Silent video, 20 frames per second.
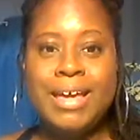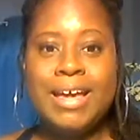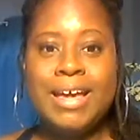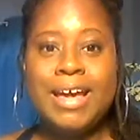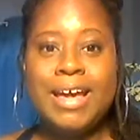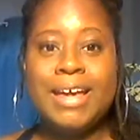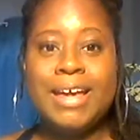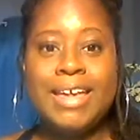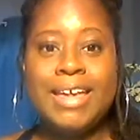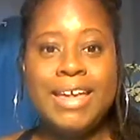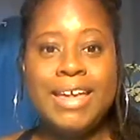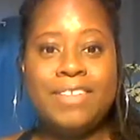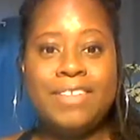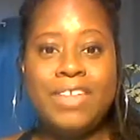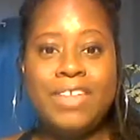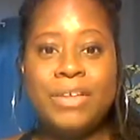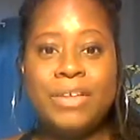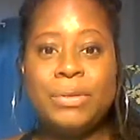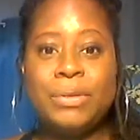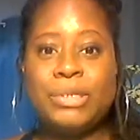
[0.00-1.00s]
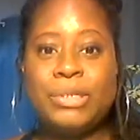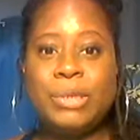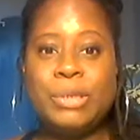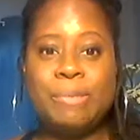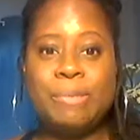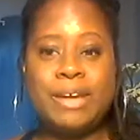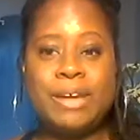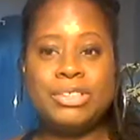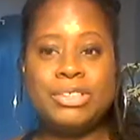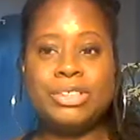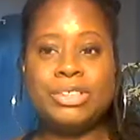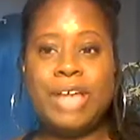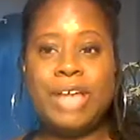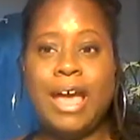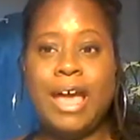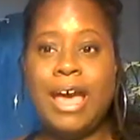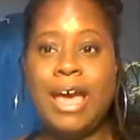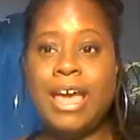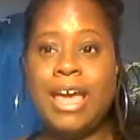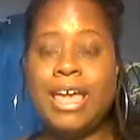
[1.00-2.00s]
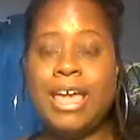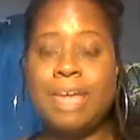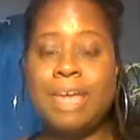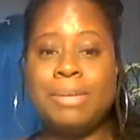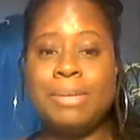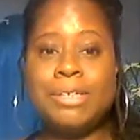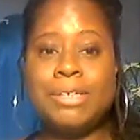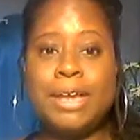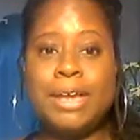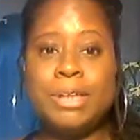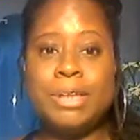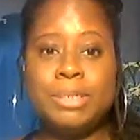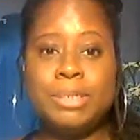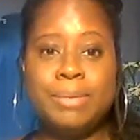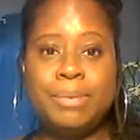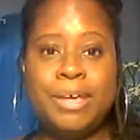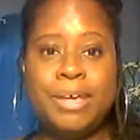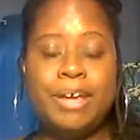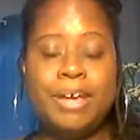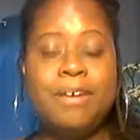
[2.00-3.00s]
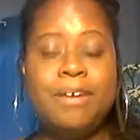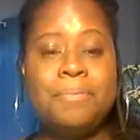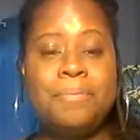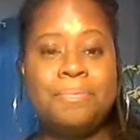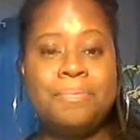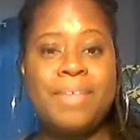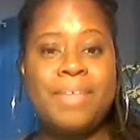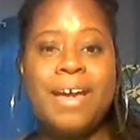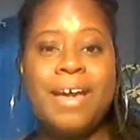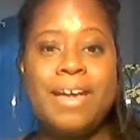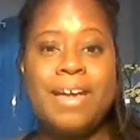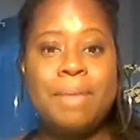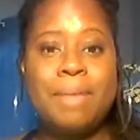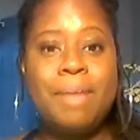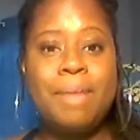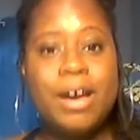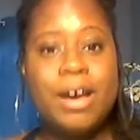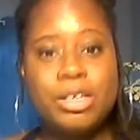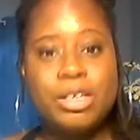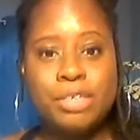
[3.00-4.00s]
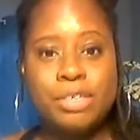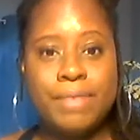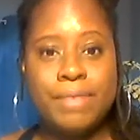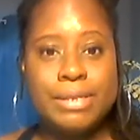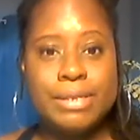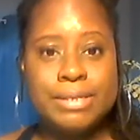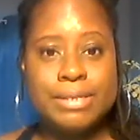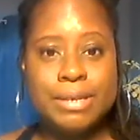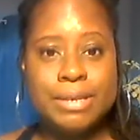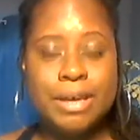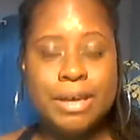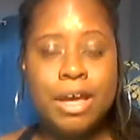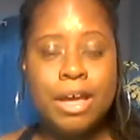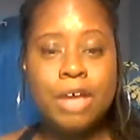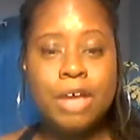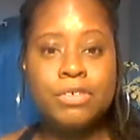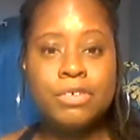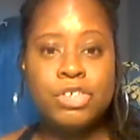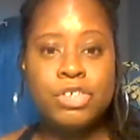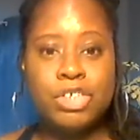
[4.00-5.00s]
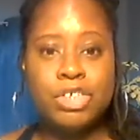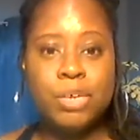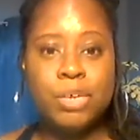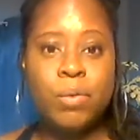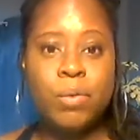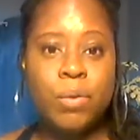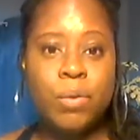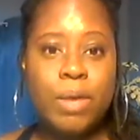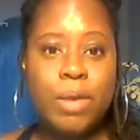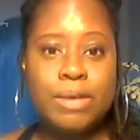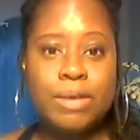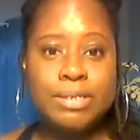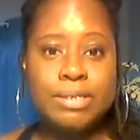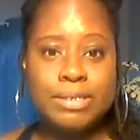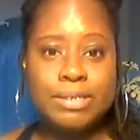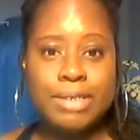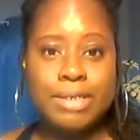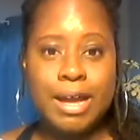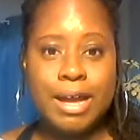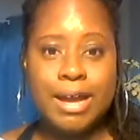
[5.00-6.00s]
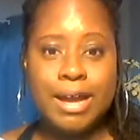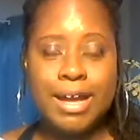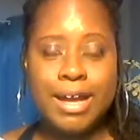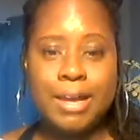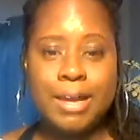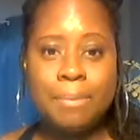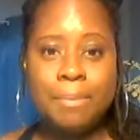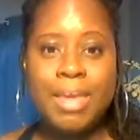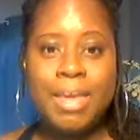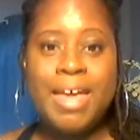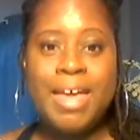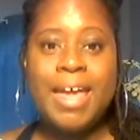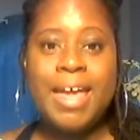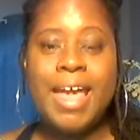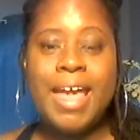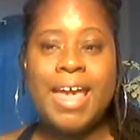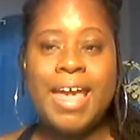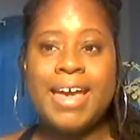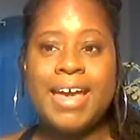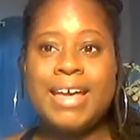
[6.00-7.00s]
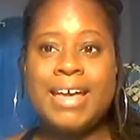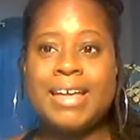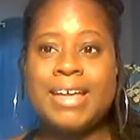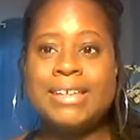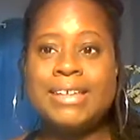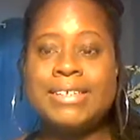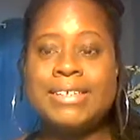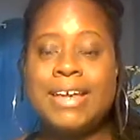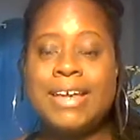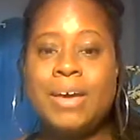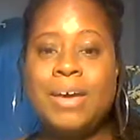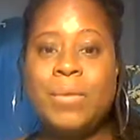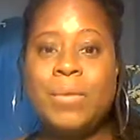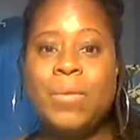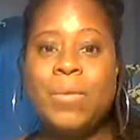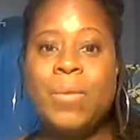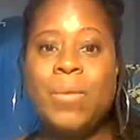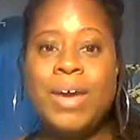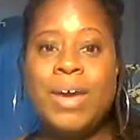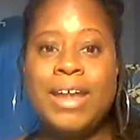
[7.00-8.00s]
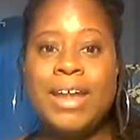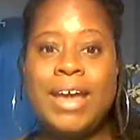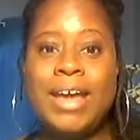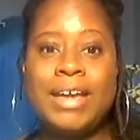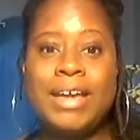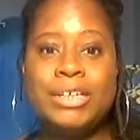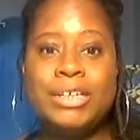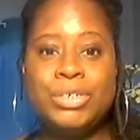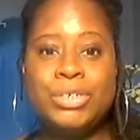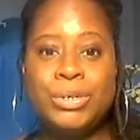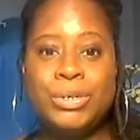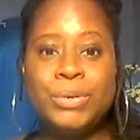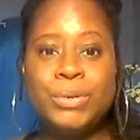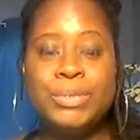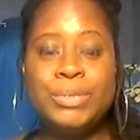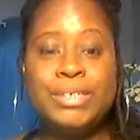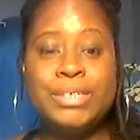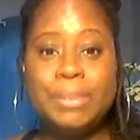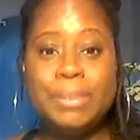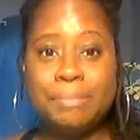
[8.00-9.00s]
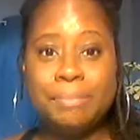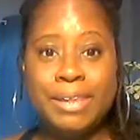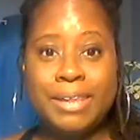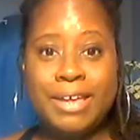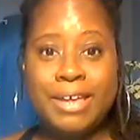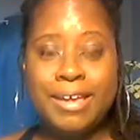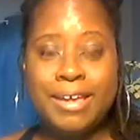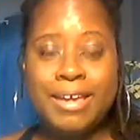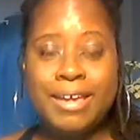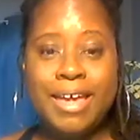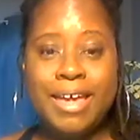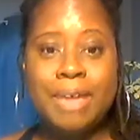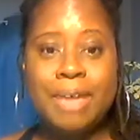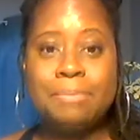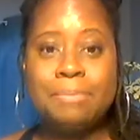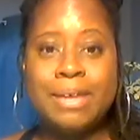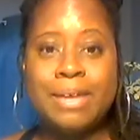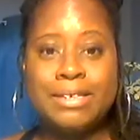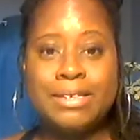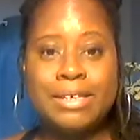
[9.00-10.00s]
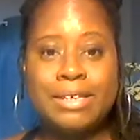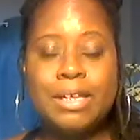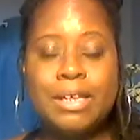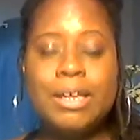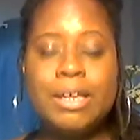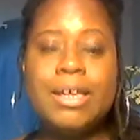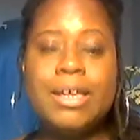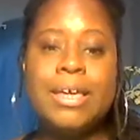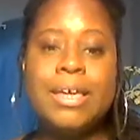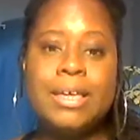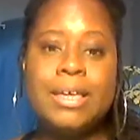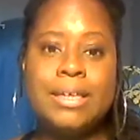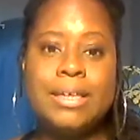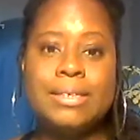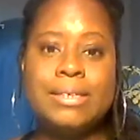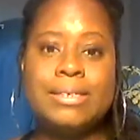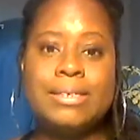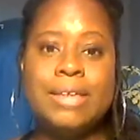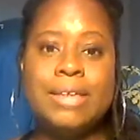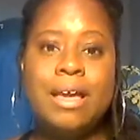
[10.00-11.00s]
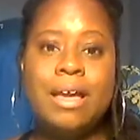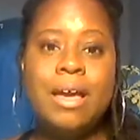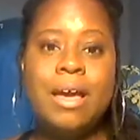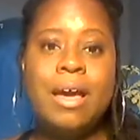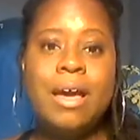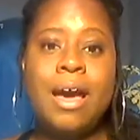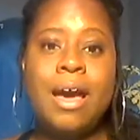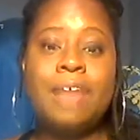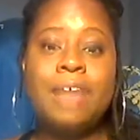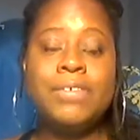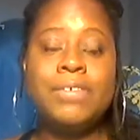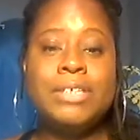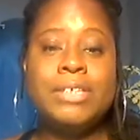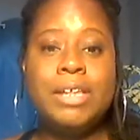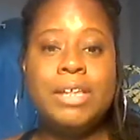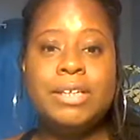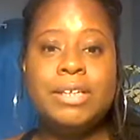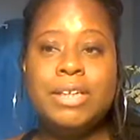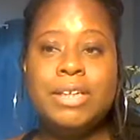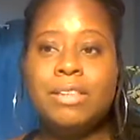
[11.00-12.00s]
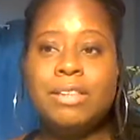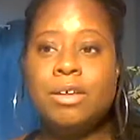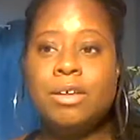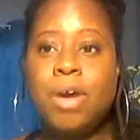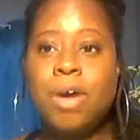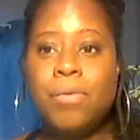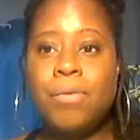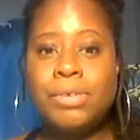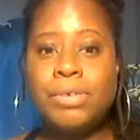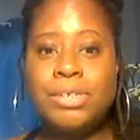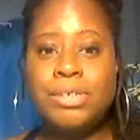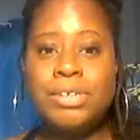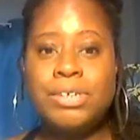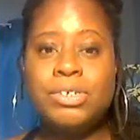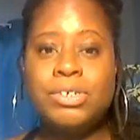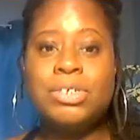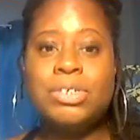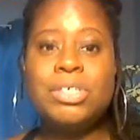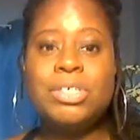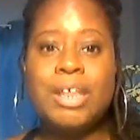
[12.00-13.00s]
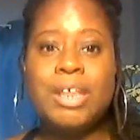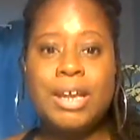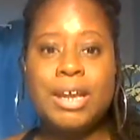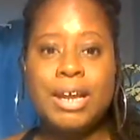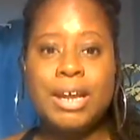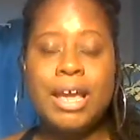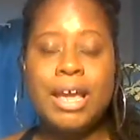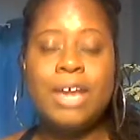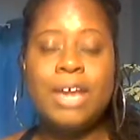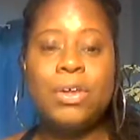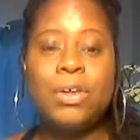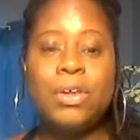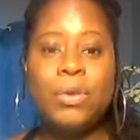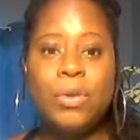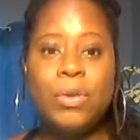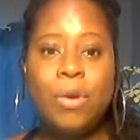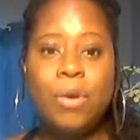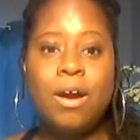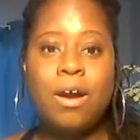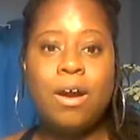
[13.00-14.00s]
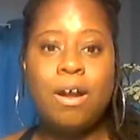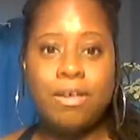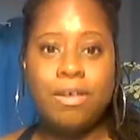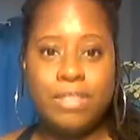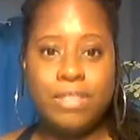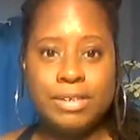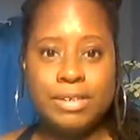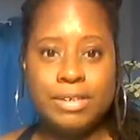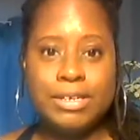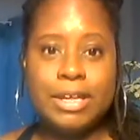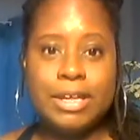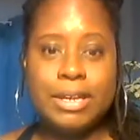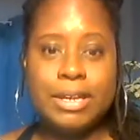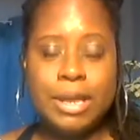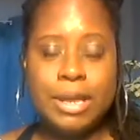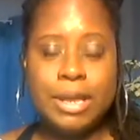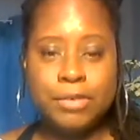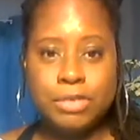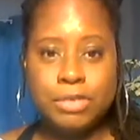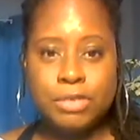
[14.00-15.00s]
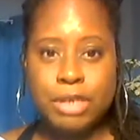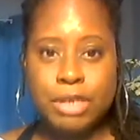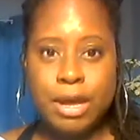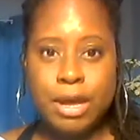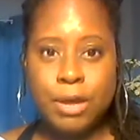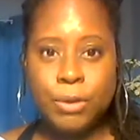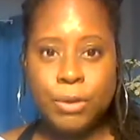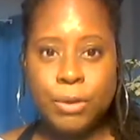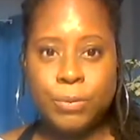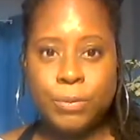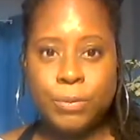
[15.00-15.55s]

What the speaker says: Again, thank you so much. I am excited to be here. I am Aja Vansika of rewilding.com. And what I do simply and basically is I facilitate the conversations that ignite your authentic lifestyle.